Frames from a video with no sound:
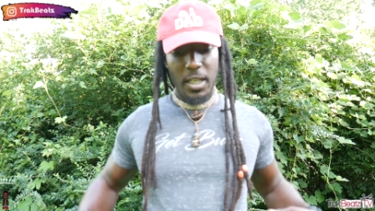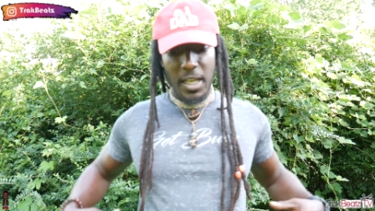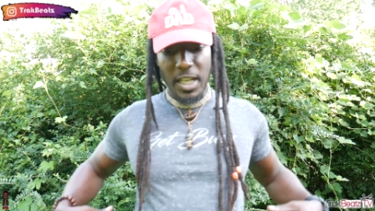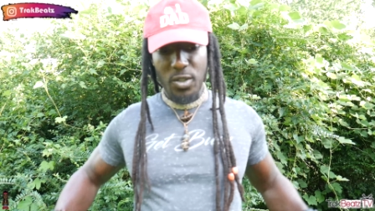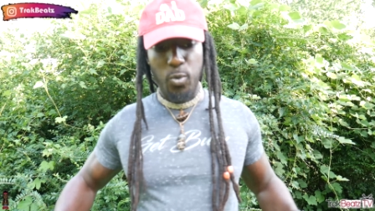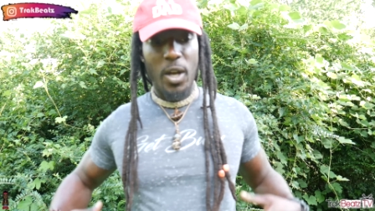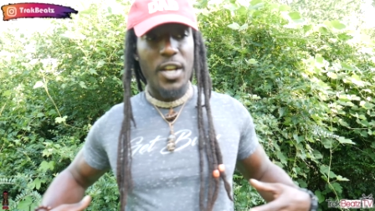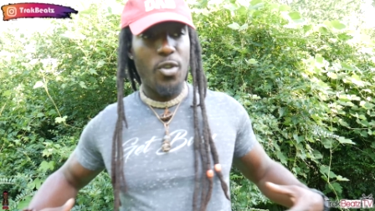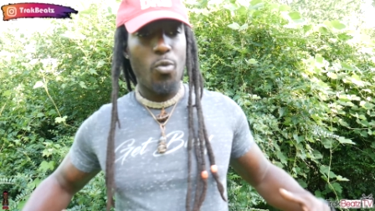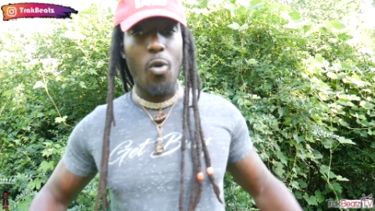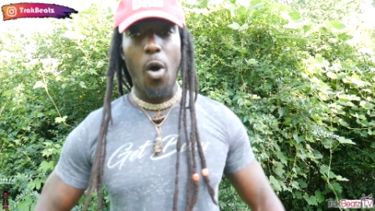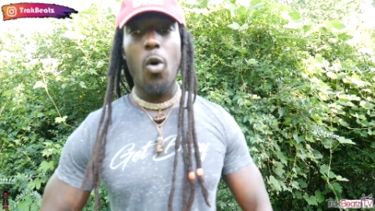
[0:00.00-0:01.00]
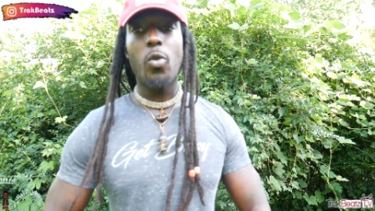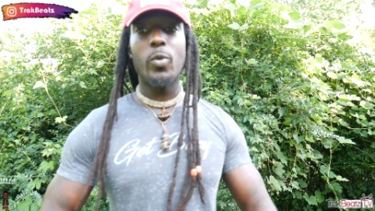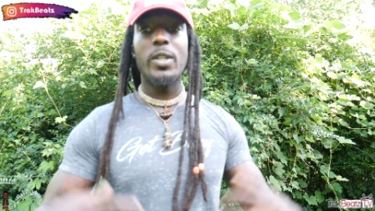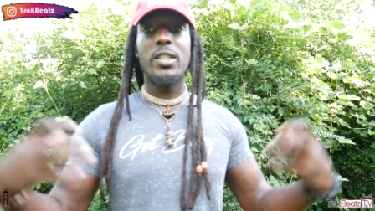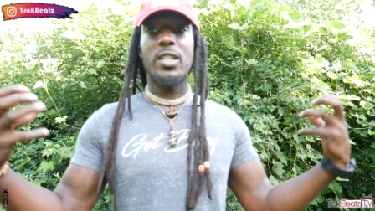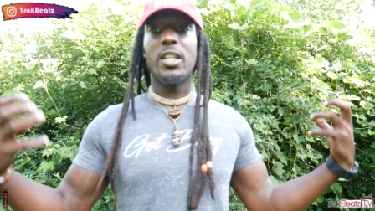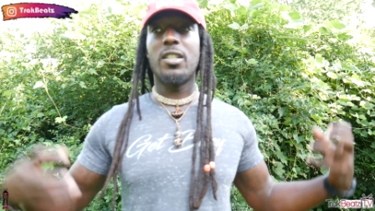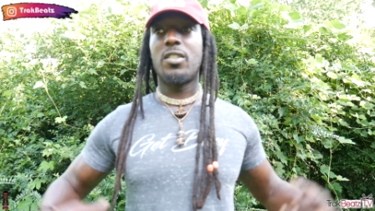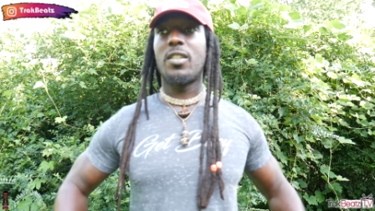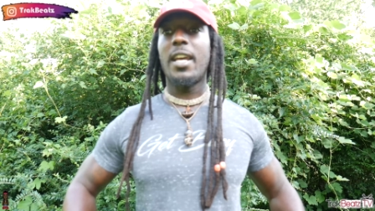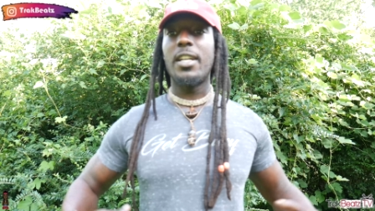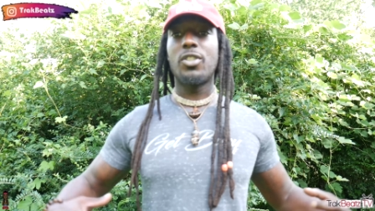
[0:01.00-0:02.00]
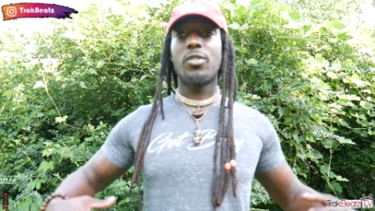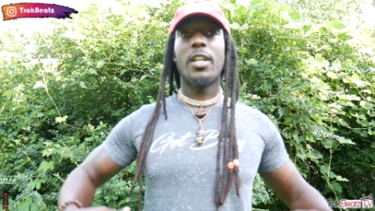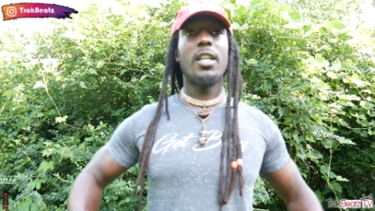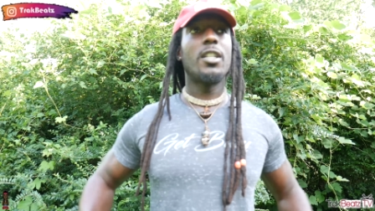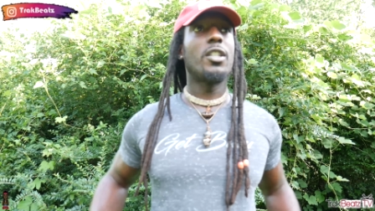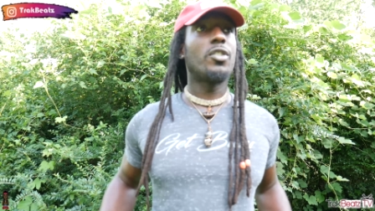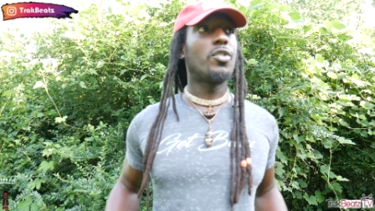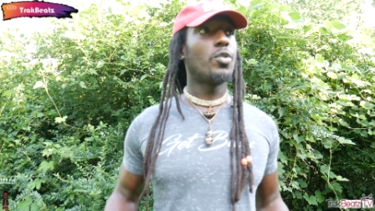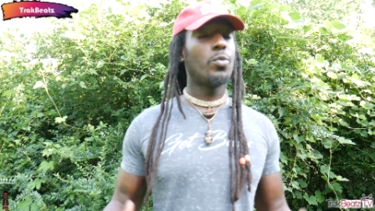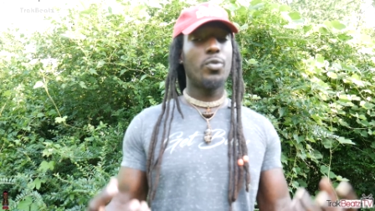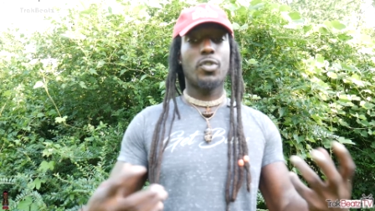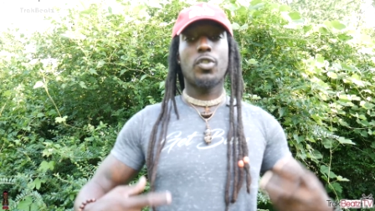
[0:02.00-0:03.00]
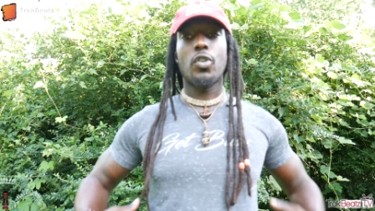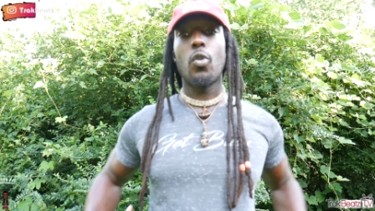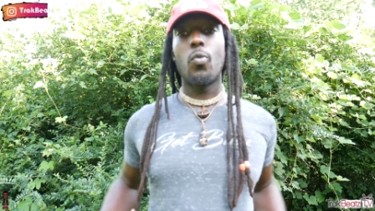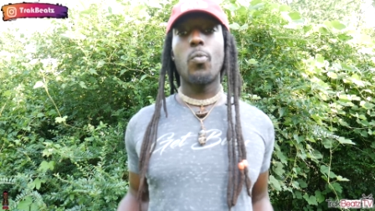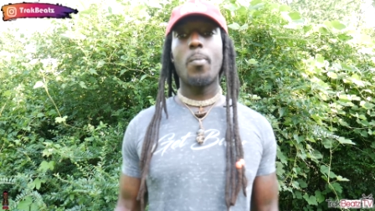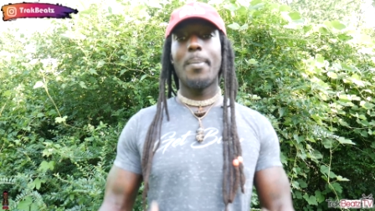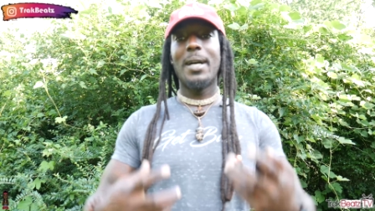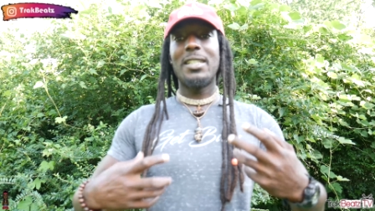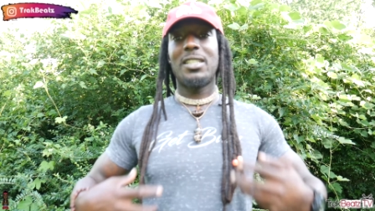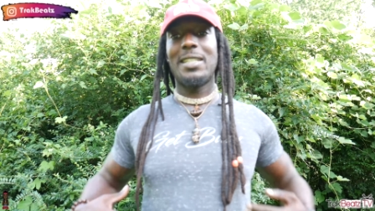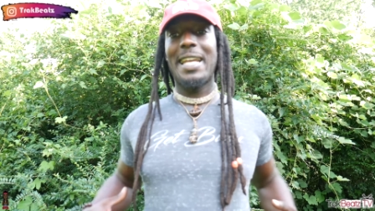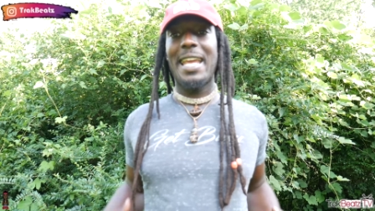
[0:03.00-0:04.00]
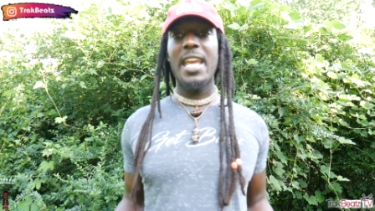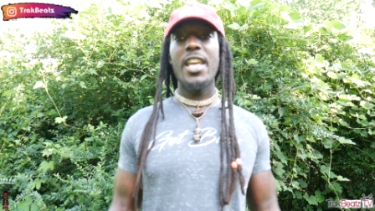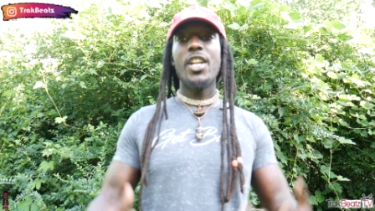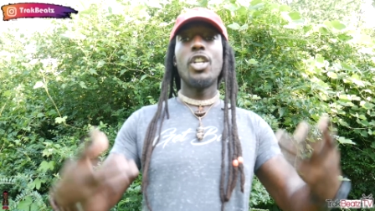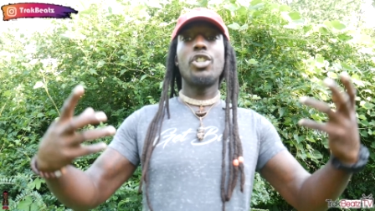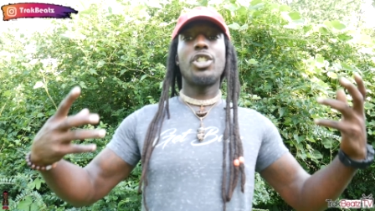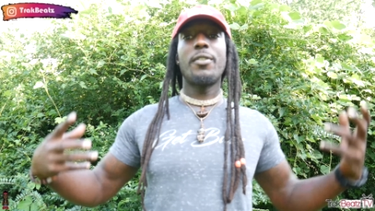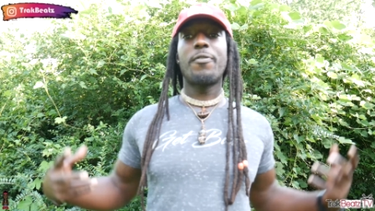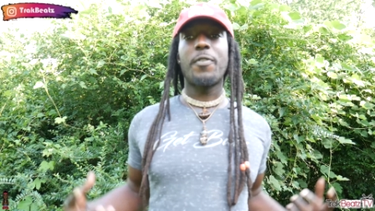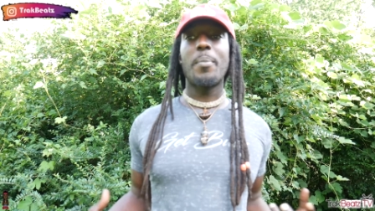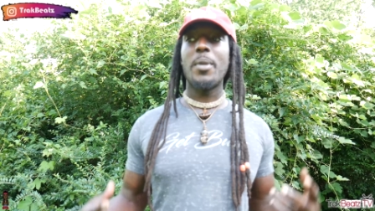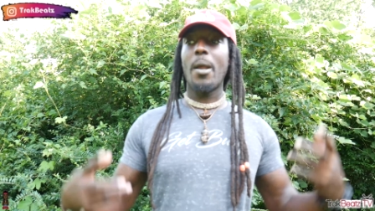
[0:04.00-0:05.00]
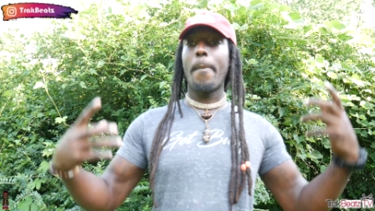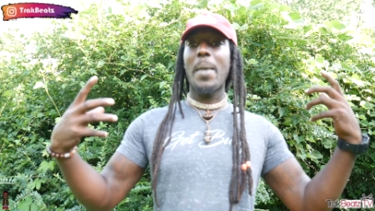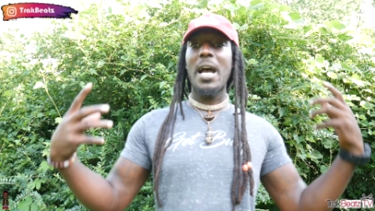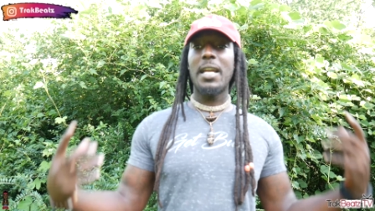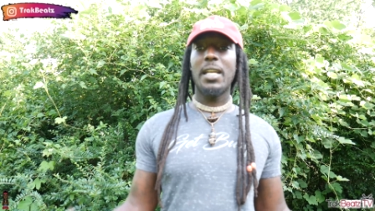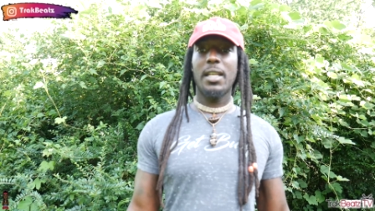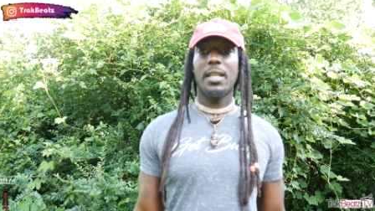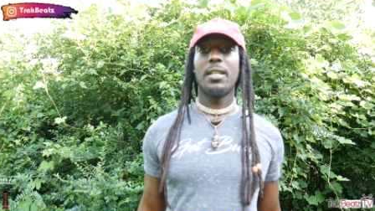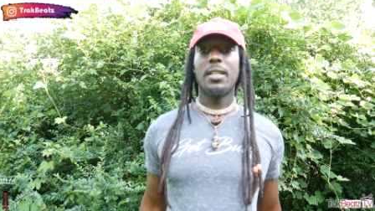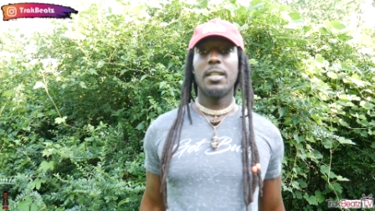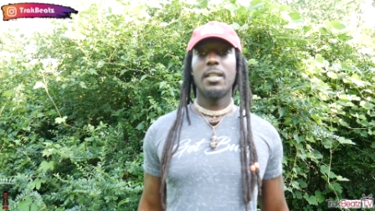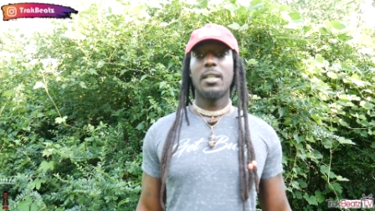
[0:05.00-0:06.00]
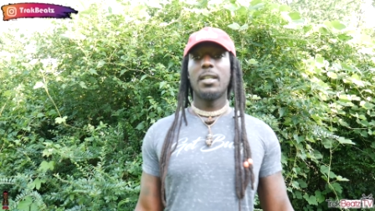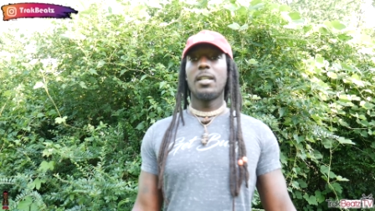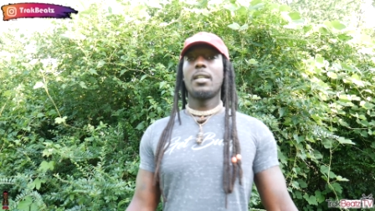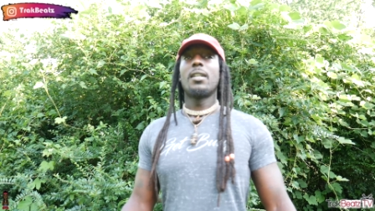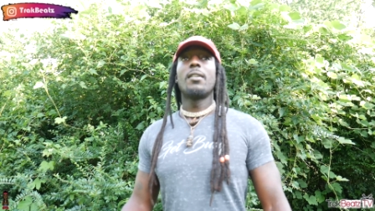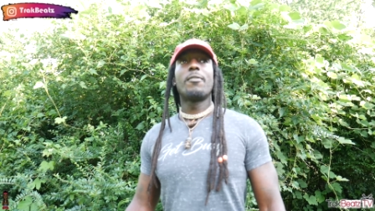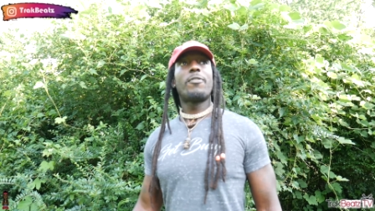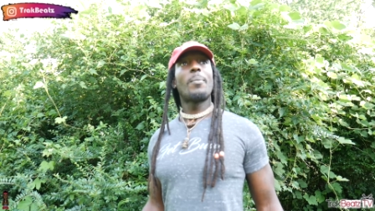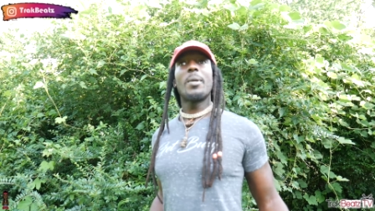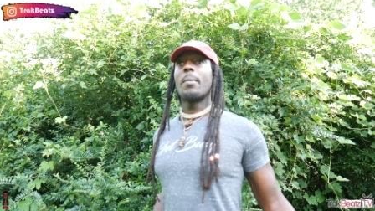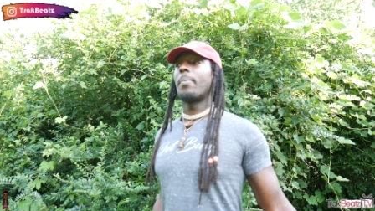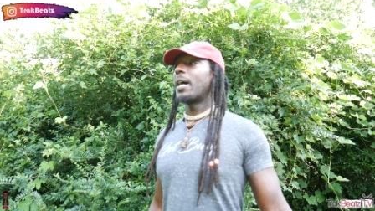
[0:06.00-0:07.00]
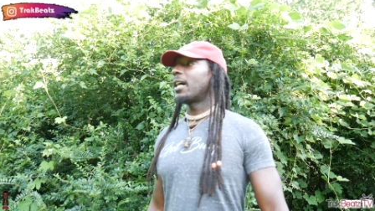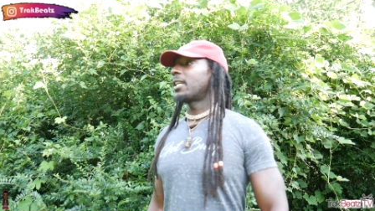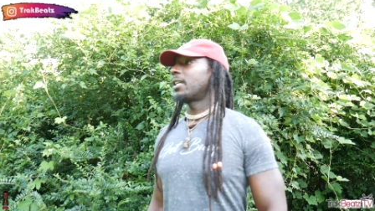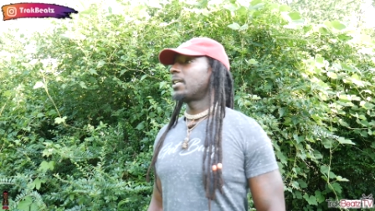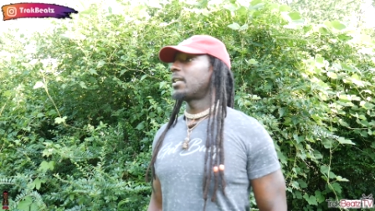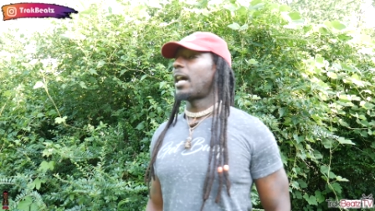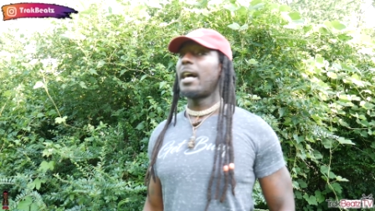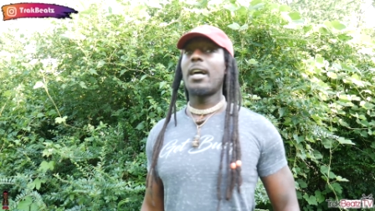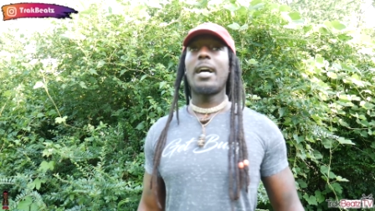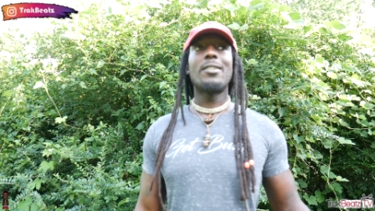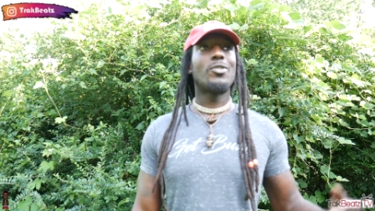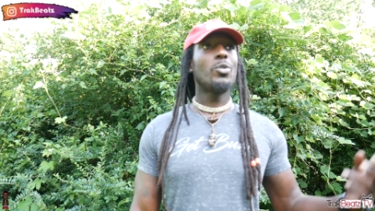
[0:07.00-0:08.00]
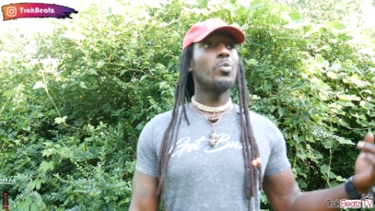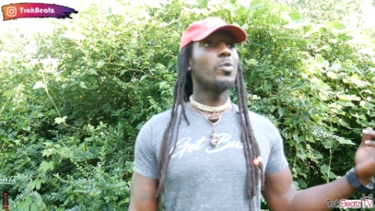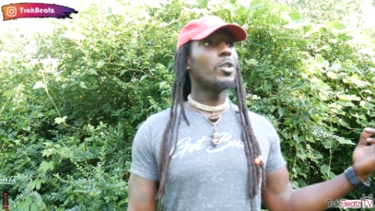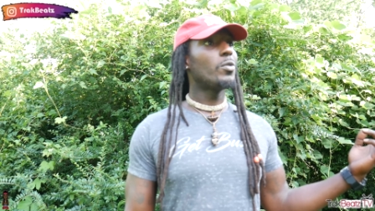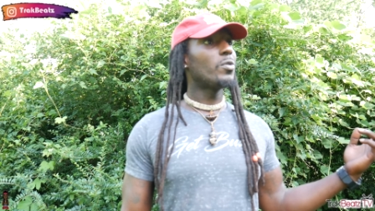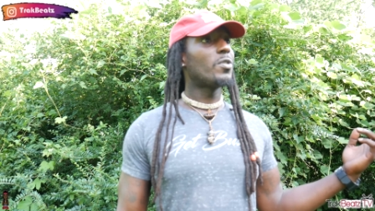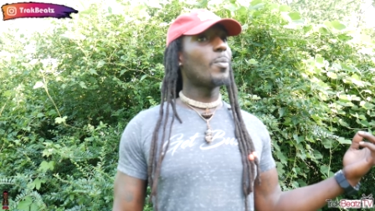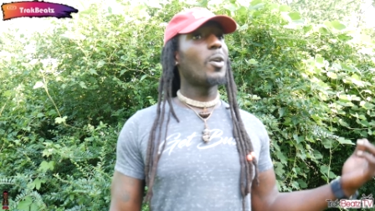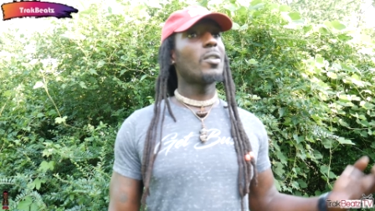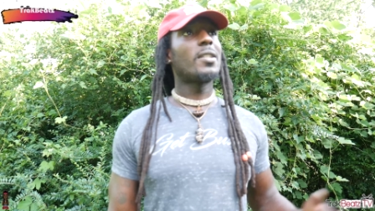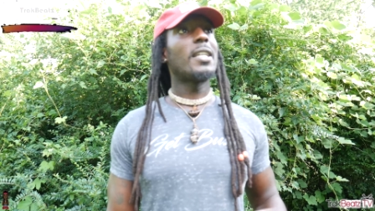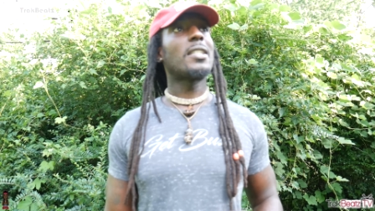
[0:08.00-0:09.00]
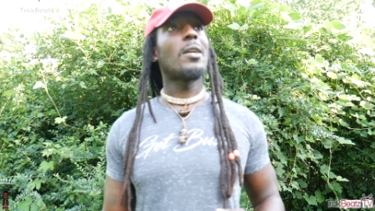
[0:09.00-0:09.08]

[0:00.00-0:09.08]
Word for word: That's why you always exaggerate and exude so much energy from your body. From your body. I do little small things.